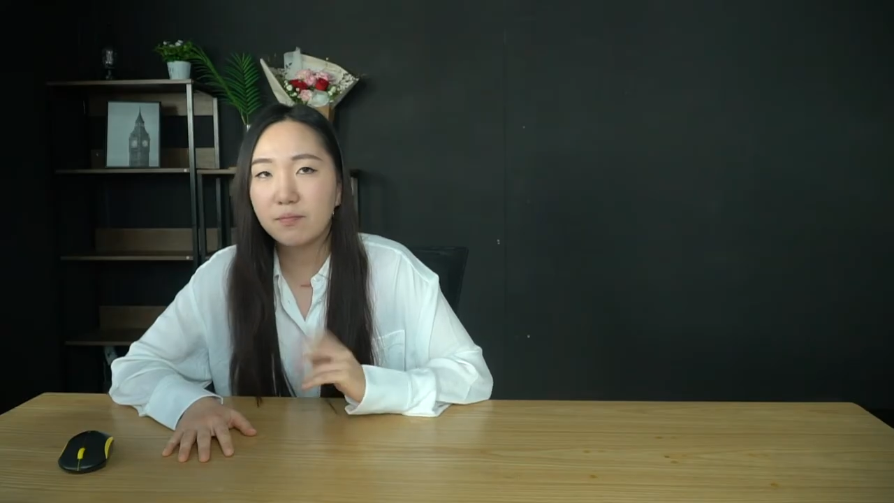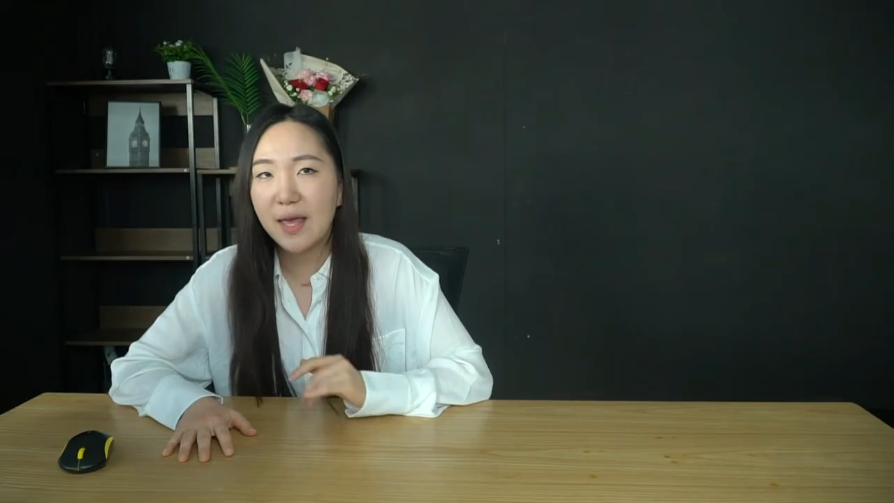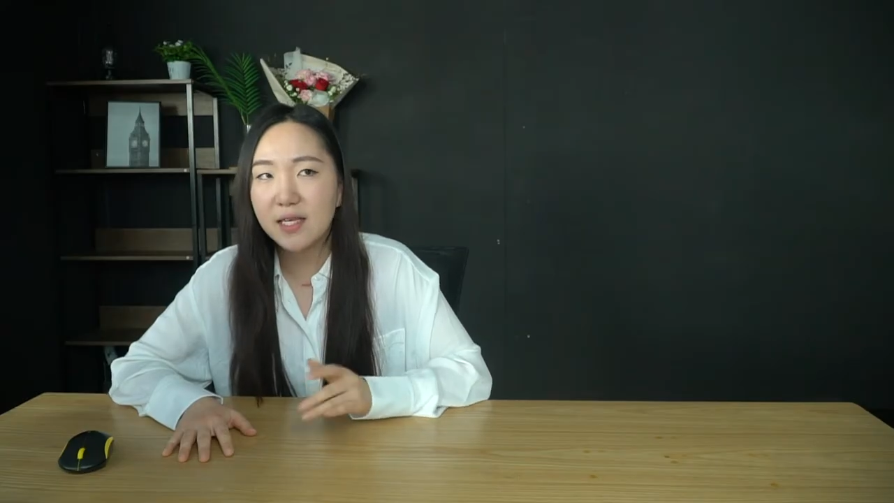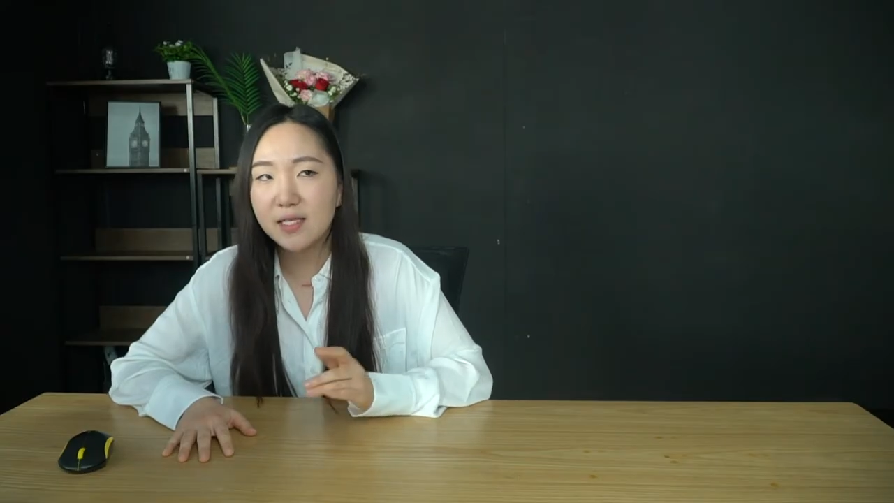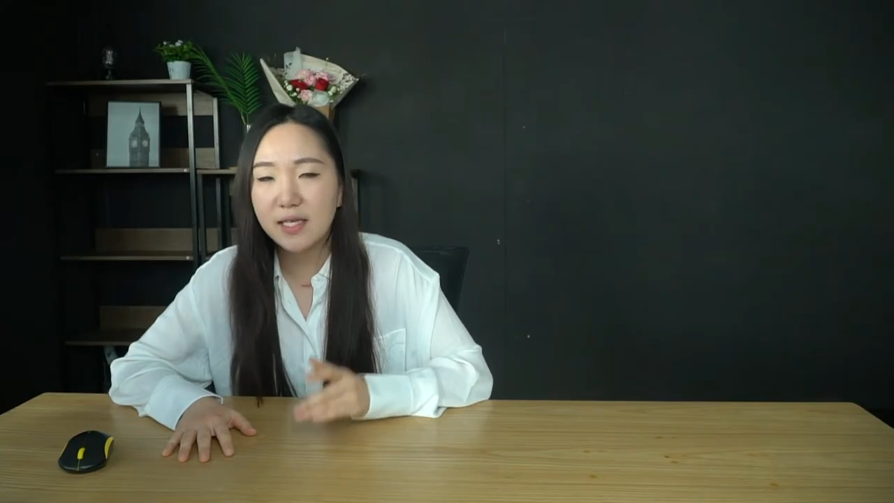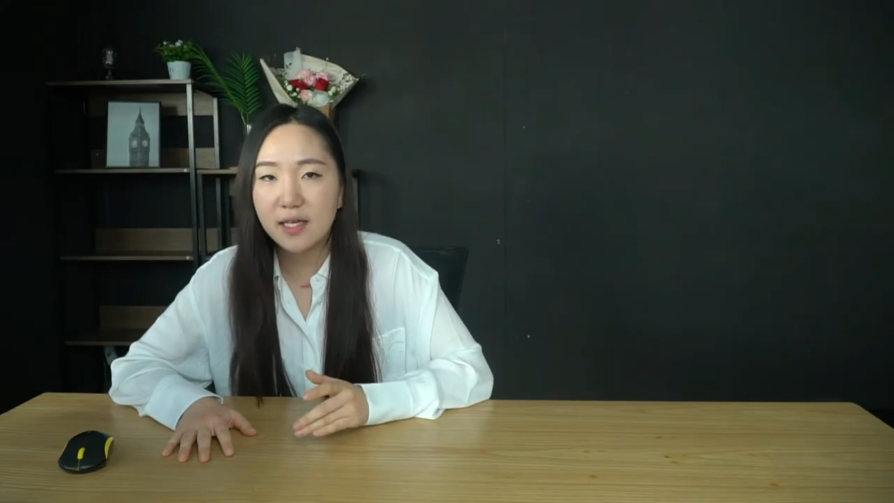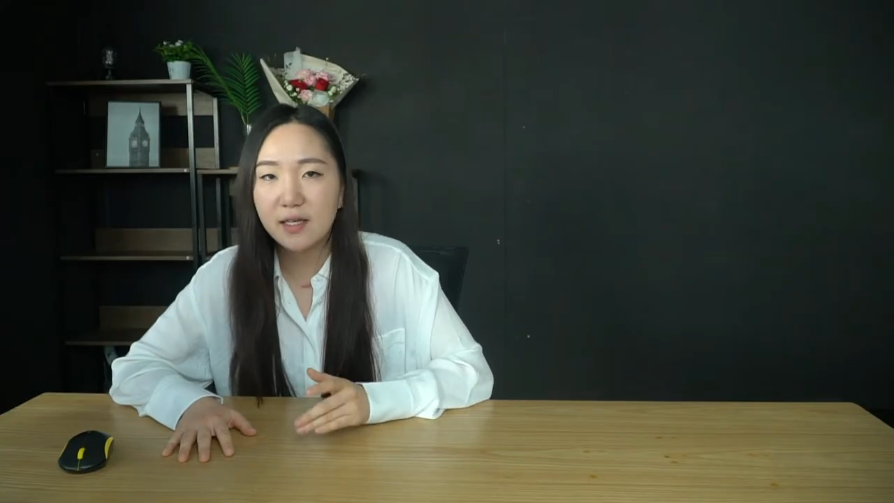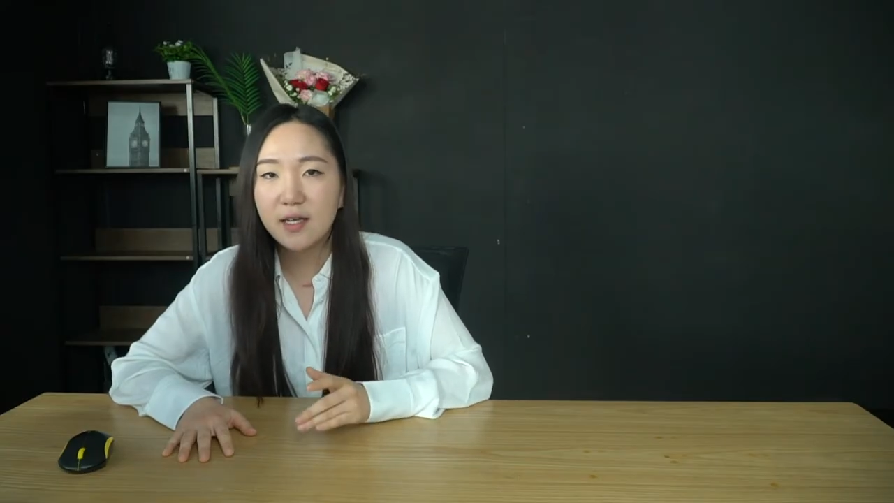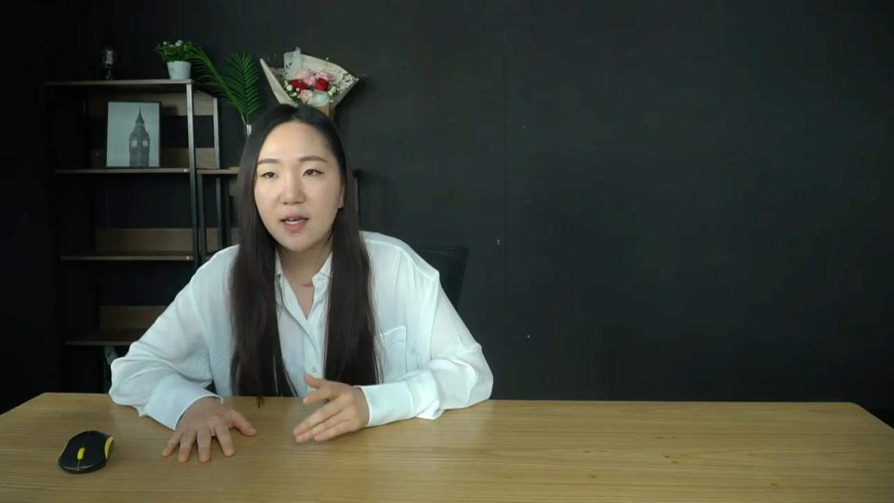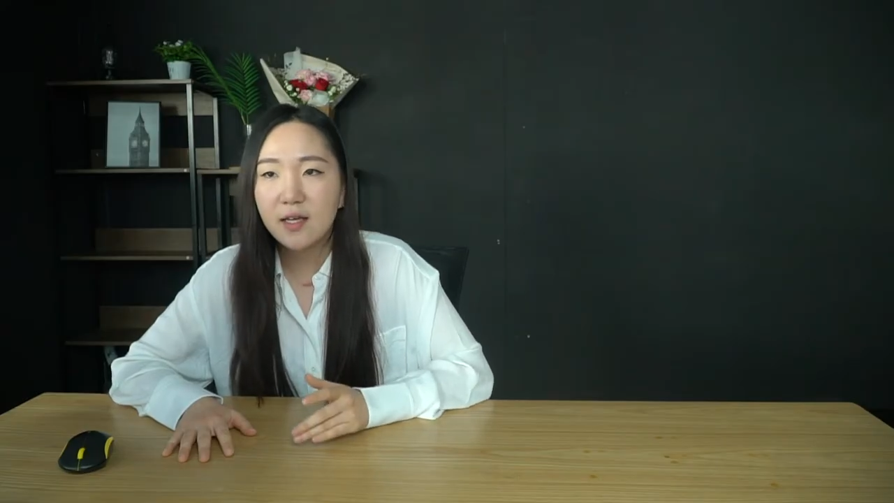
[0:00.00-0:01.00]
based
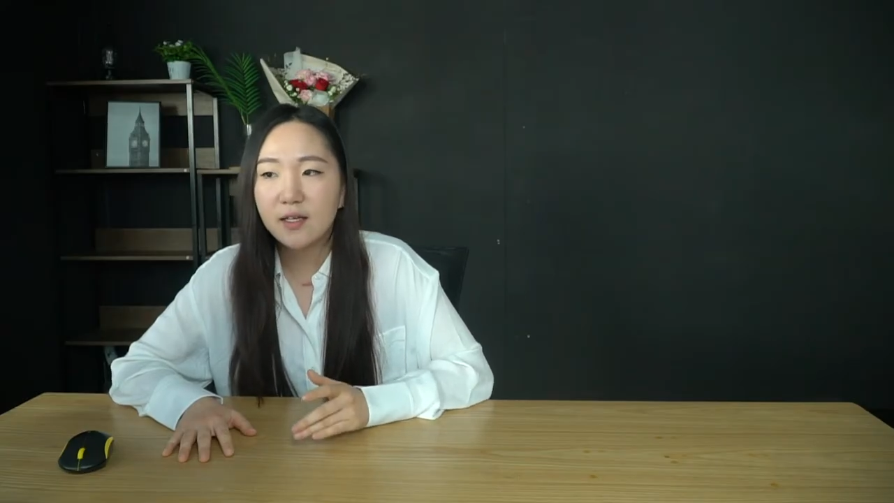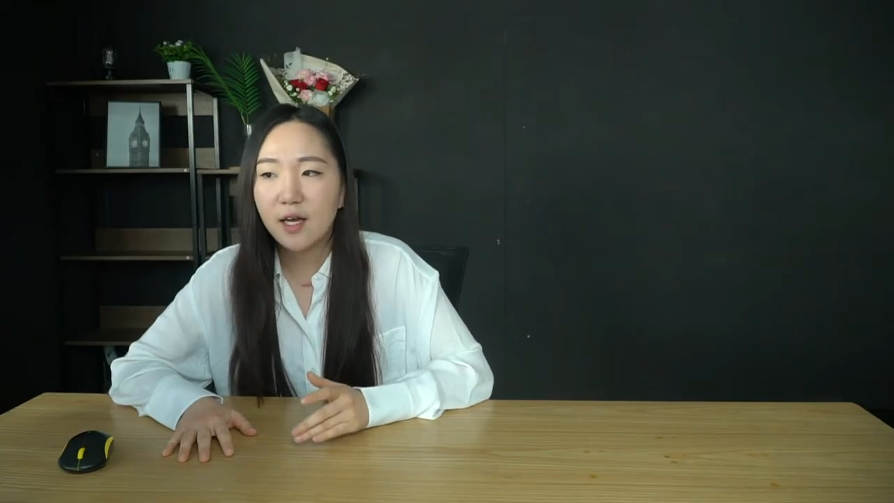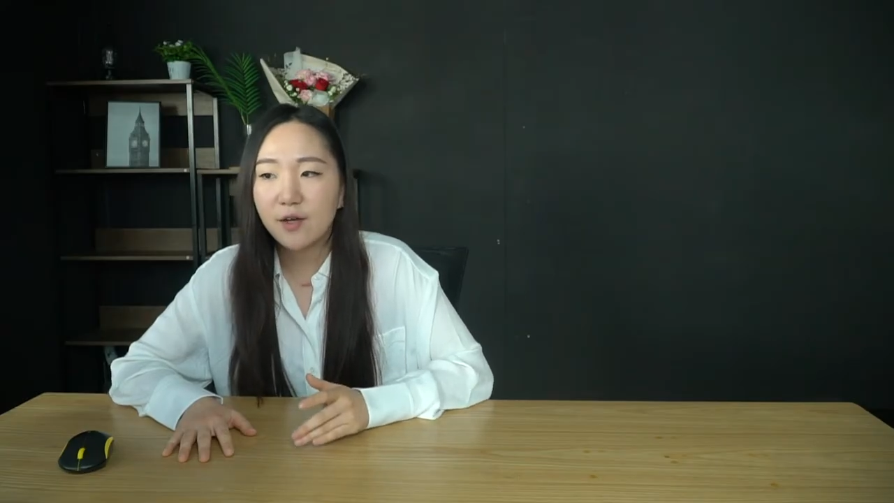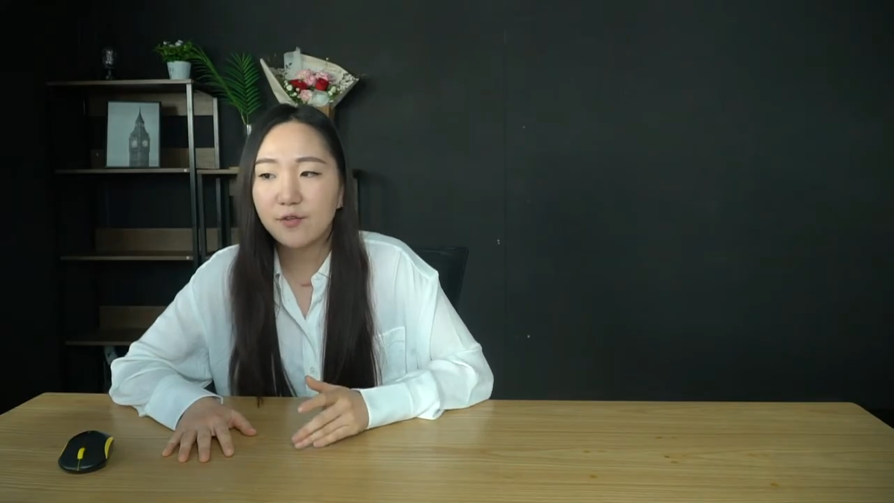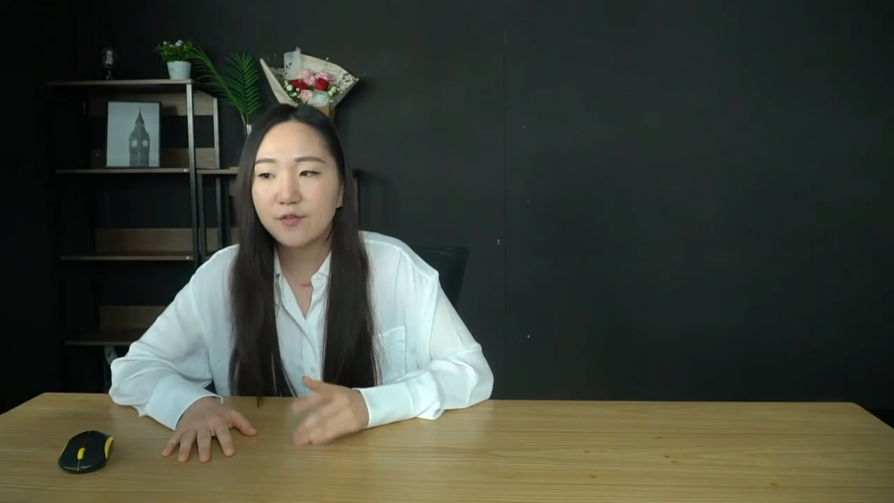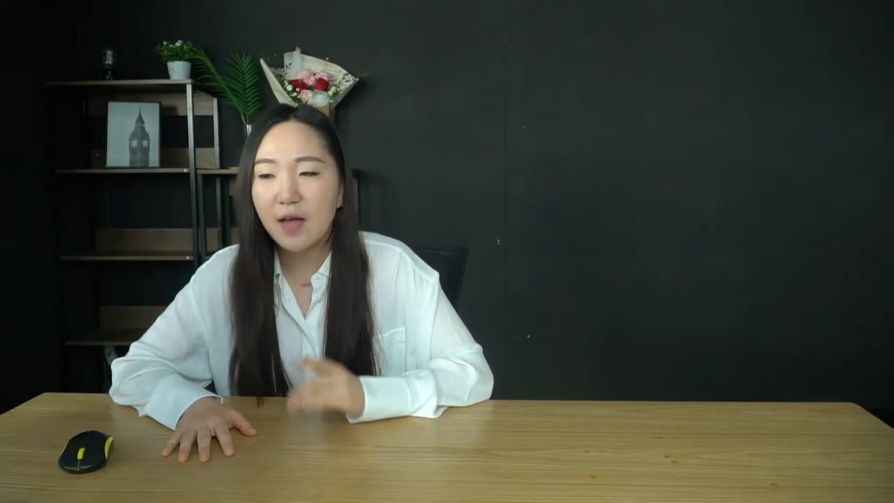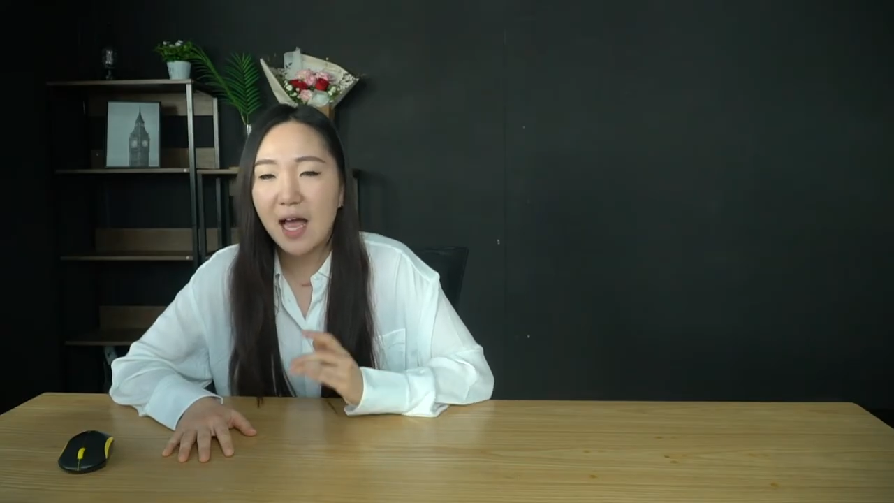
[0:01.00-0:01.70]
in kind of